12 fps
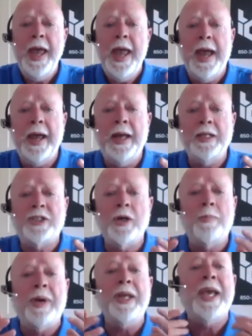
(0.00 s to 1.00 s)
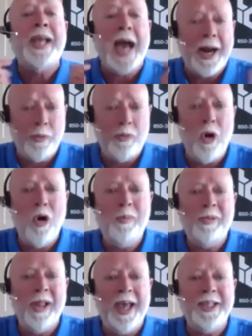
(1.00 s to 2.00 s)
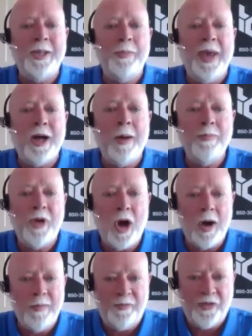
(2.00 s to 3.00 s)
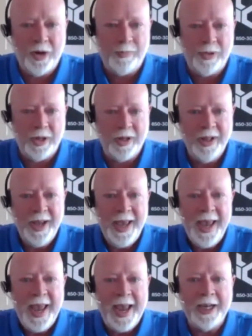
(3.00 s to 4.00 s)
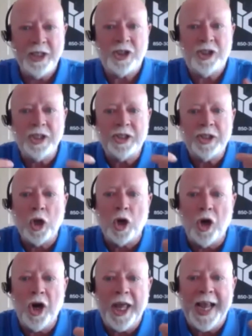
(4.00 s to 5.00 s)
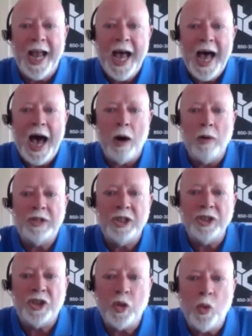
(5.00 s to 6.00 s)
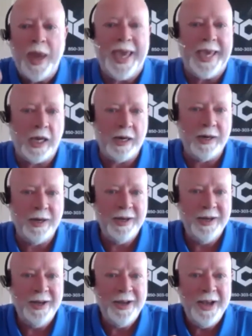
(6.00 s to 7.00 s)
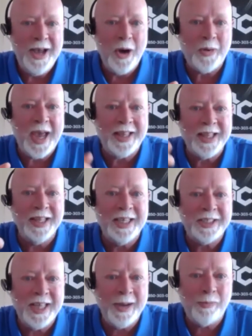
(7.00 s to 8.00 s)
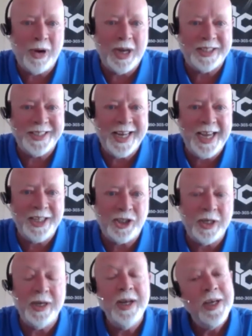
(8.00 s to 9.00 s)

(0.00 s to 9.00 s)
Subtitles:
And so, but you got to role play to become comfortable. And it's just learning how to tweak, okay, the listing presentation.